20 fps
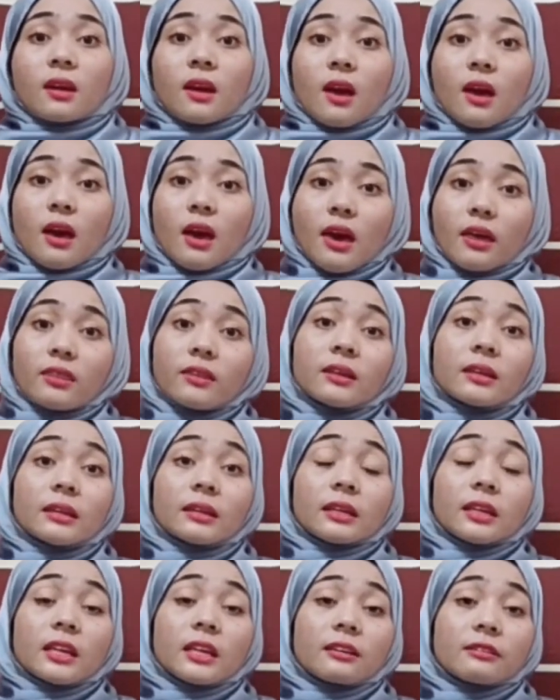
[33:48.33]
either
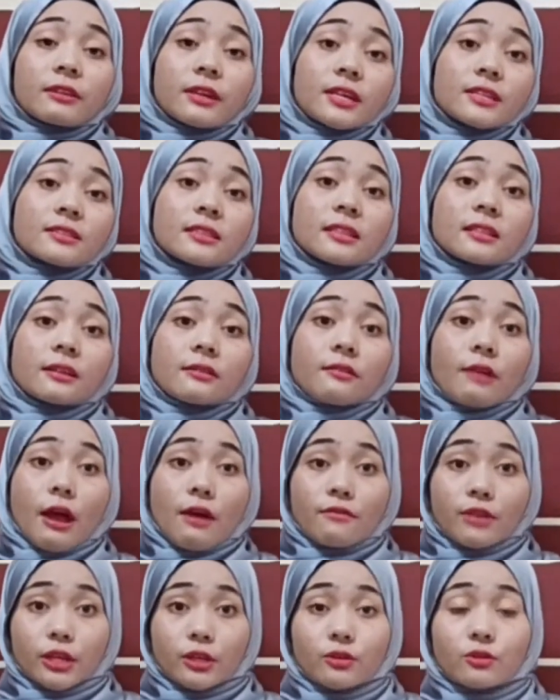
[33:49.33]
increasing the
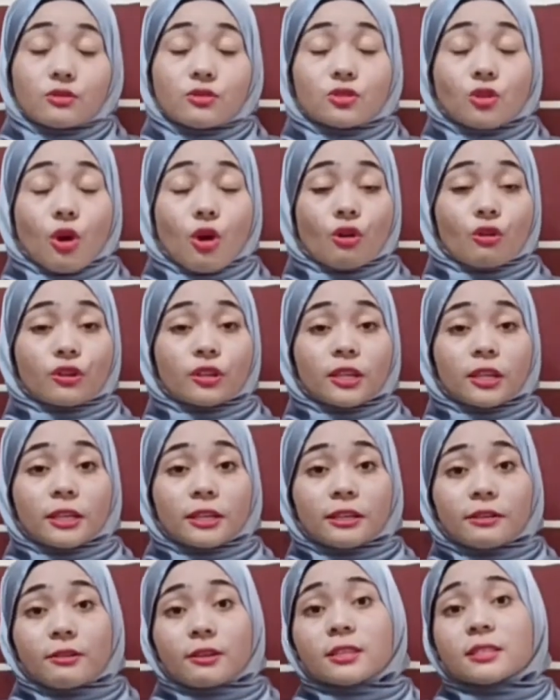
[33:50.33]
revenues or
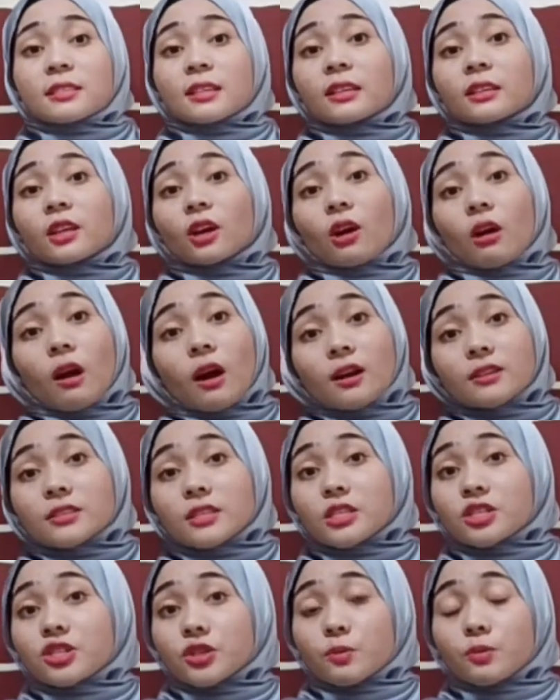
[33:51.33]
decreasing the cost
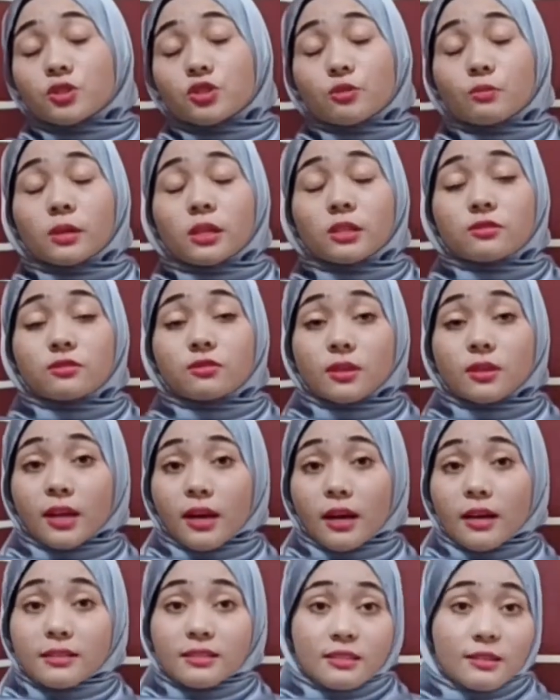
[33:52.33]
attributable to the
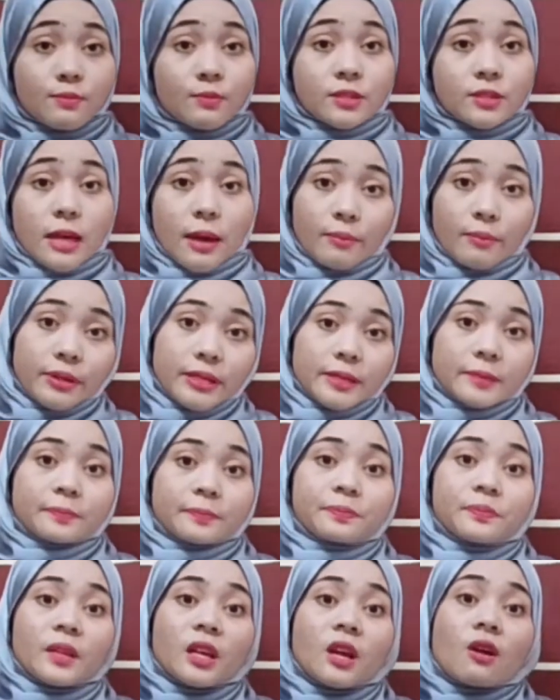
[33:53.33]
customer segment.
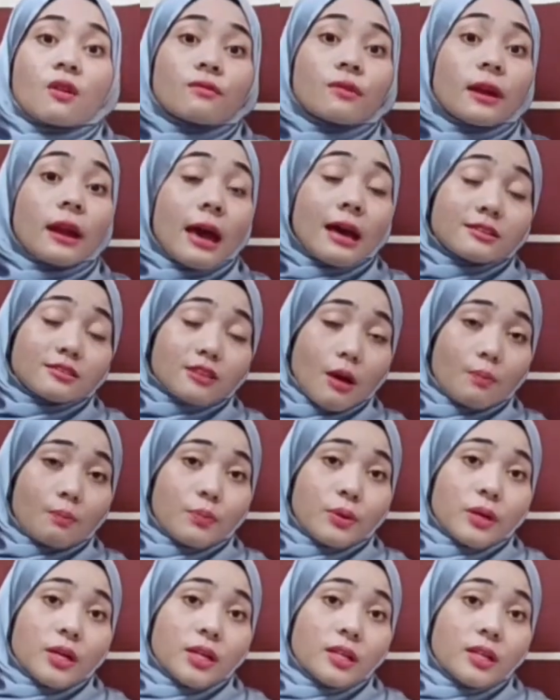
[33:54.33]
For
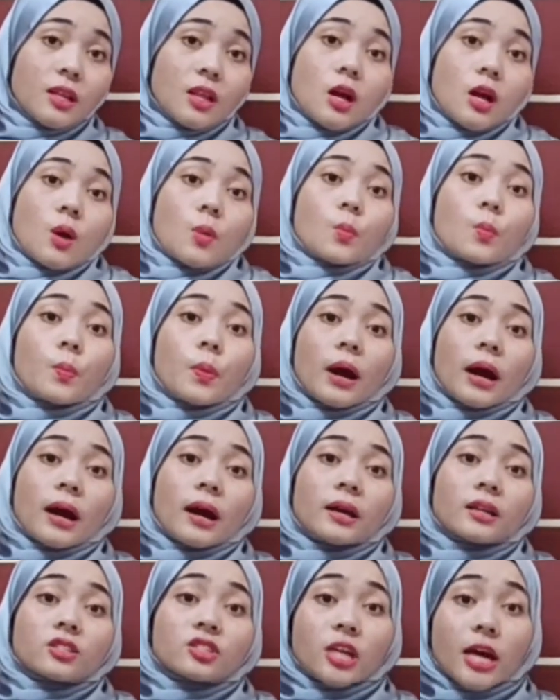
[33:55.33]
example,
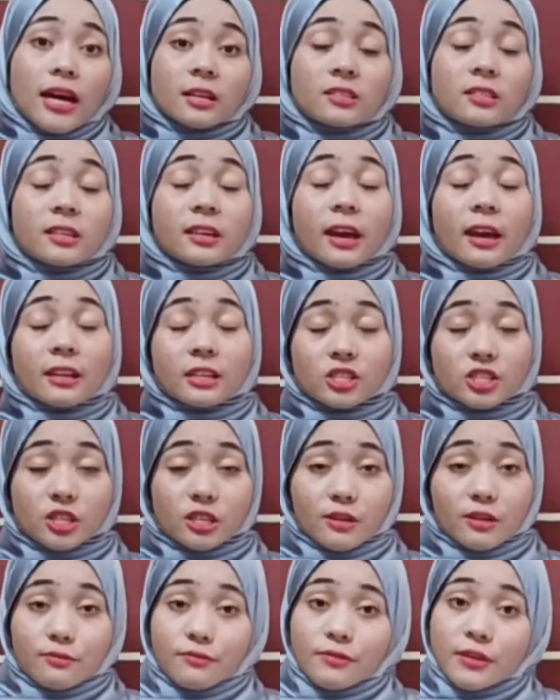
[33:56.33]
by charging additional
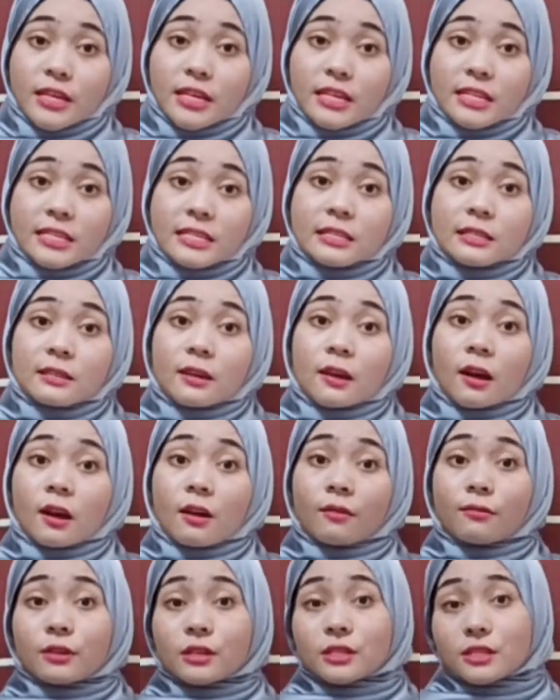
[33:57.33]
fees
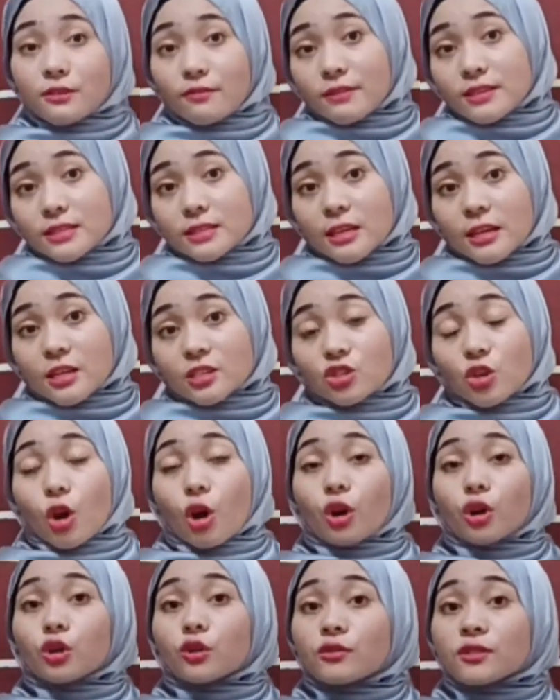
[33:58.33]
for services or
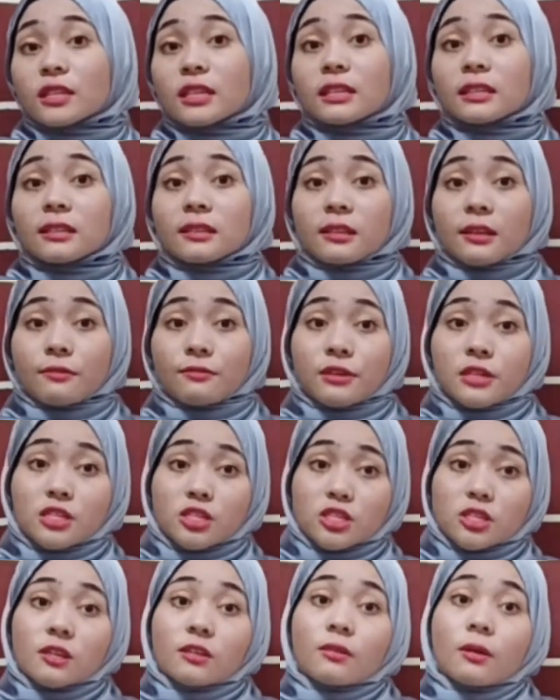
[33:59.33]
using
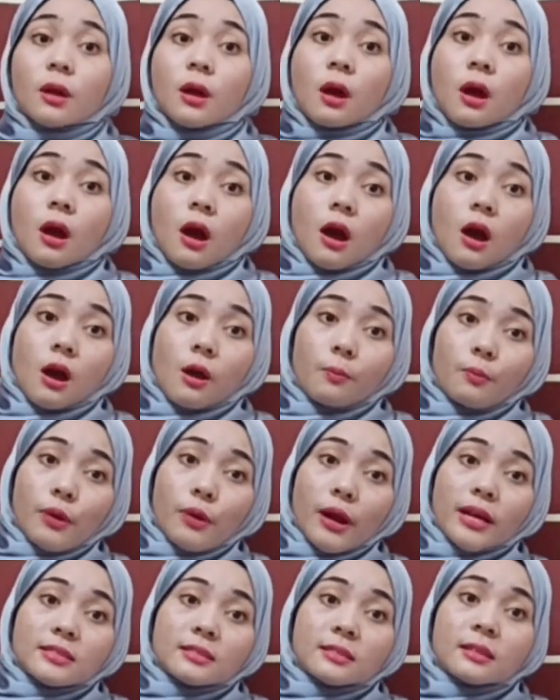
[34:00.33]
differential
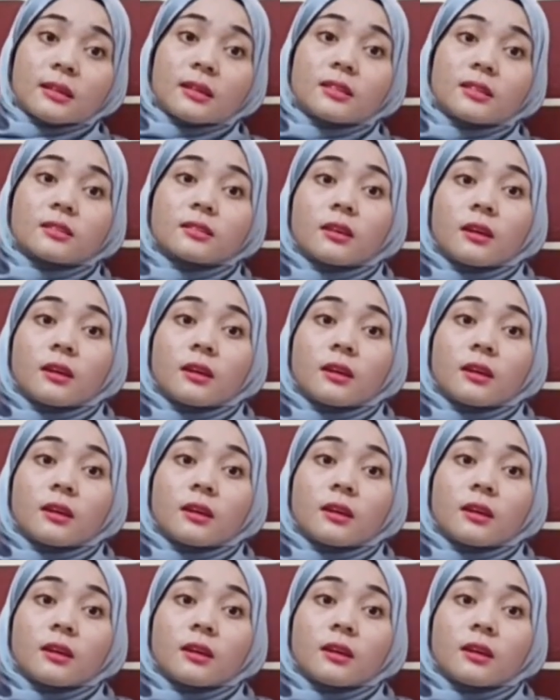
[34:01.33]
prices